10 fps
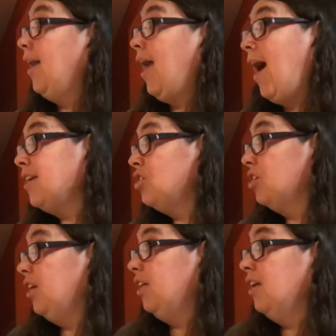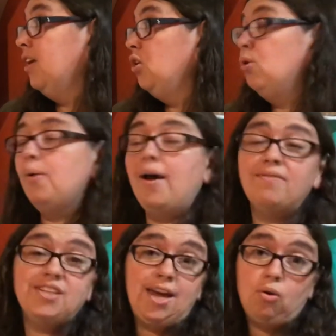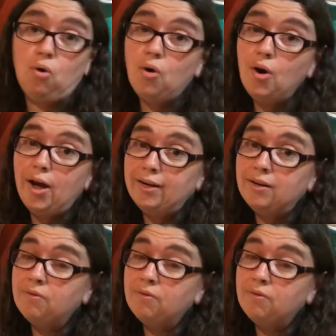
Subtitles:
actually, you don't have to count on